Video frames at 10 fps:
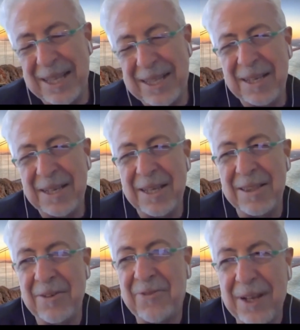getting
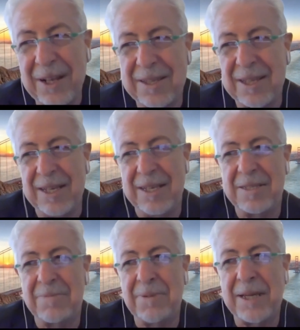in the field
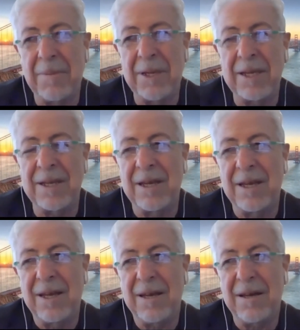is becoming
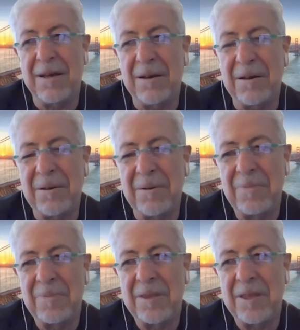
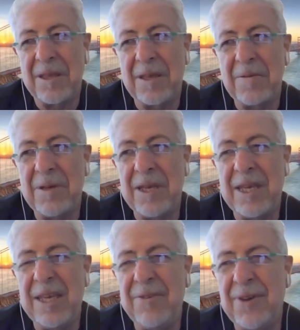uh,
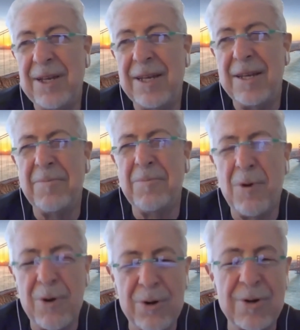even
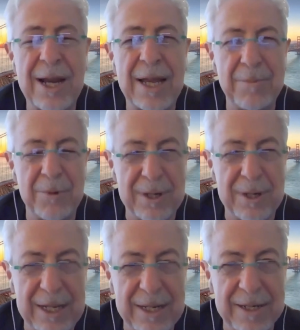more and
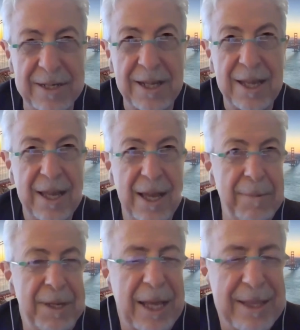more needed.
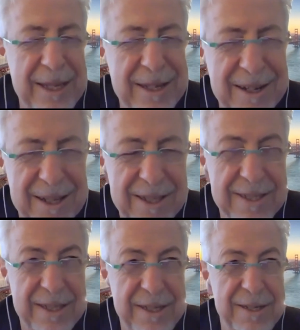I mean, at
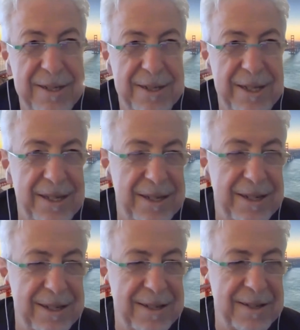ICRA this year
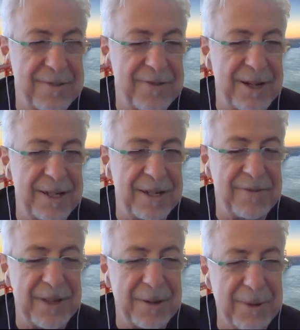in
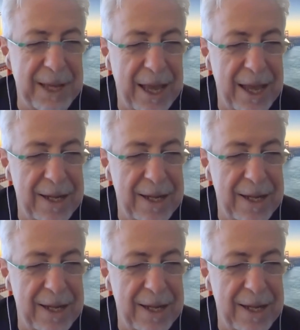Philadelphia, we